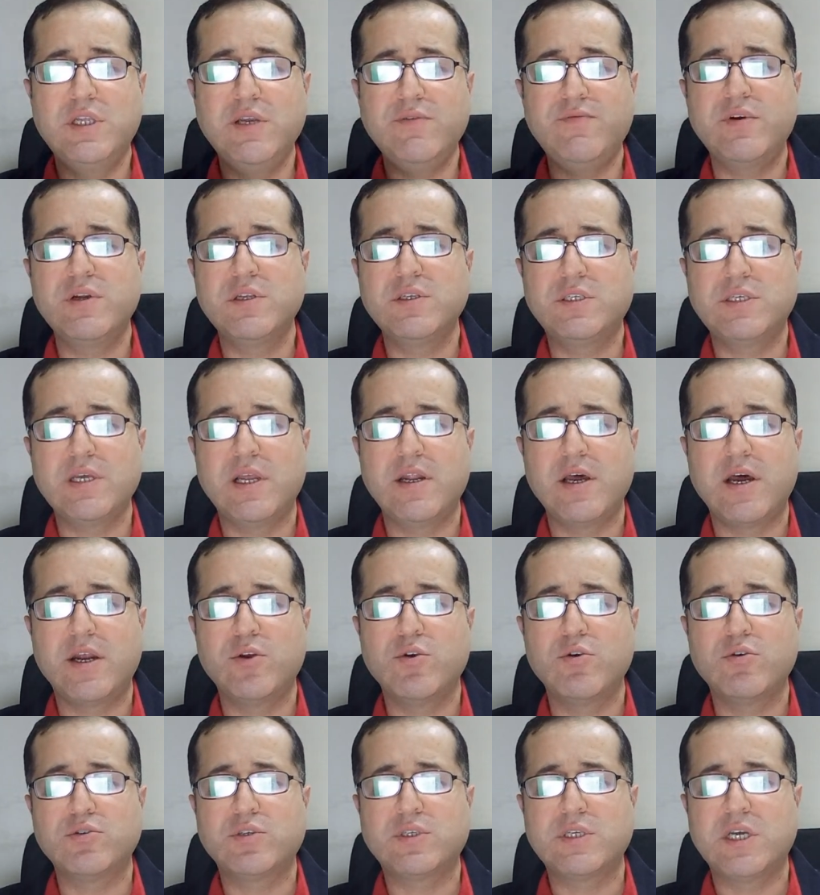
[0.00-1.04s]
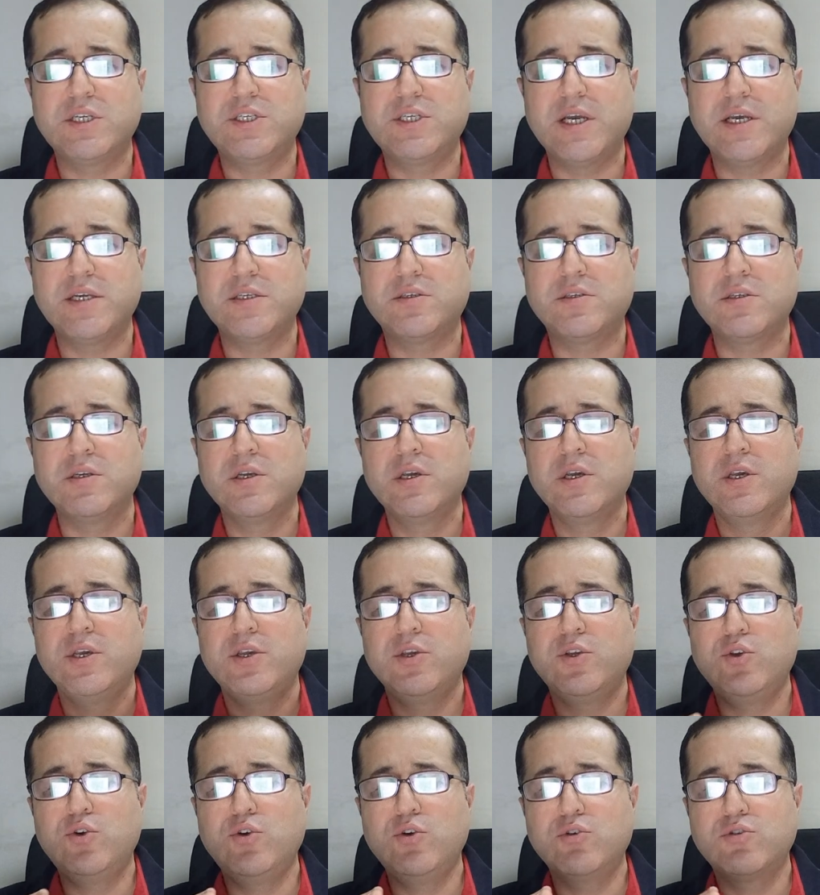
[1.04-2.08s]
different scenarios such as
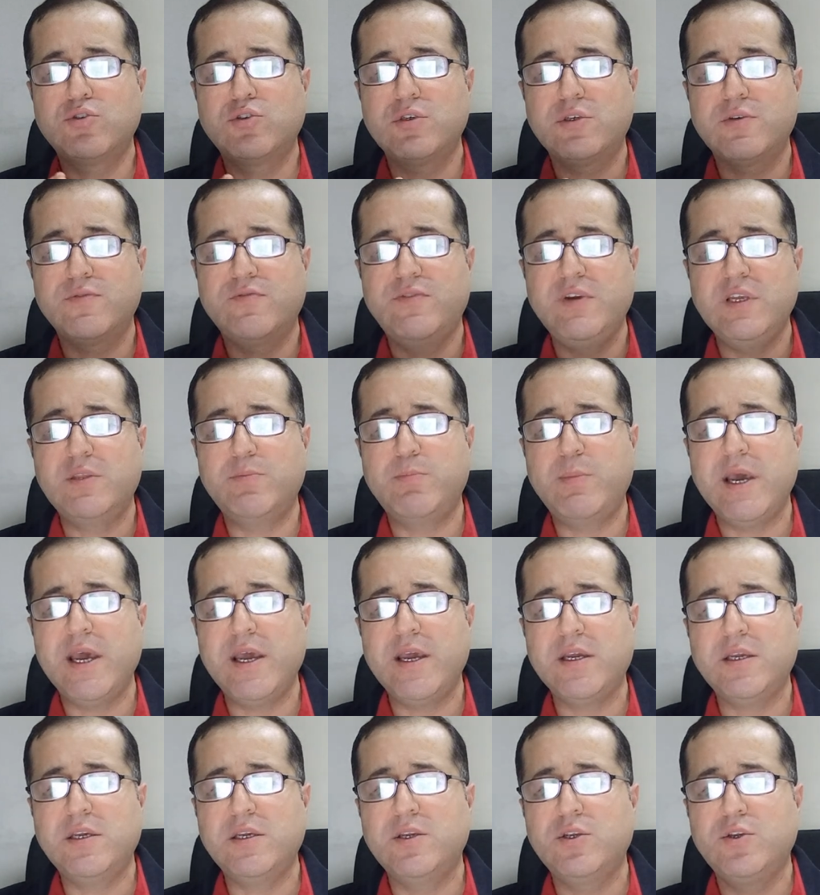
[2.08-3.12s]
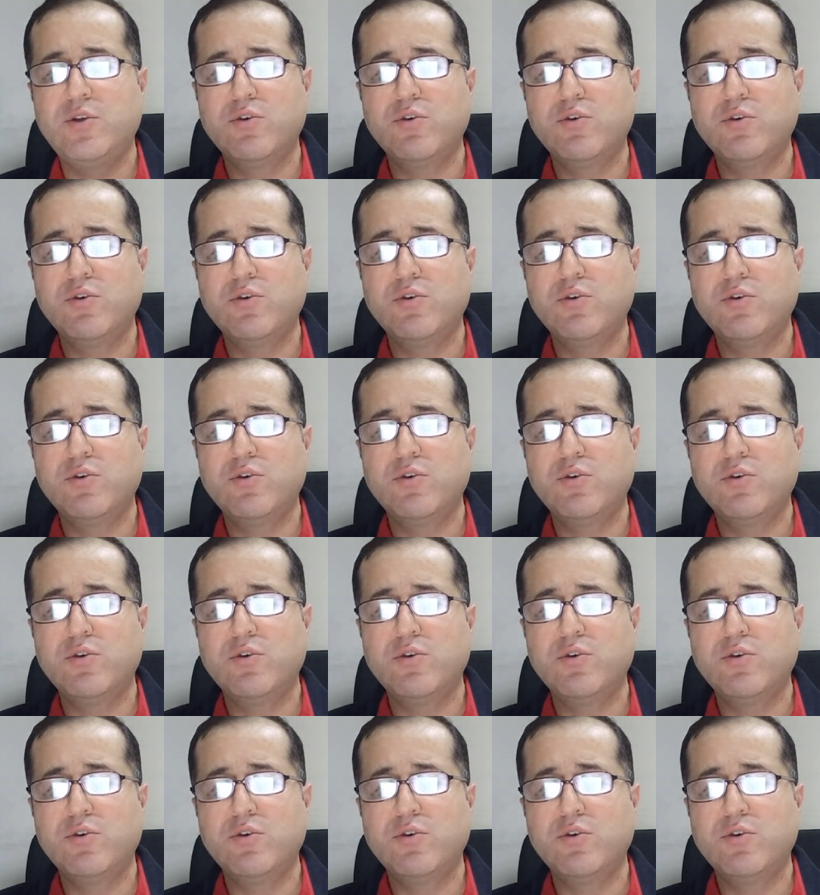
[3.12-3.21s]
user feedback,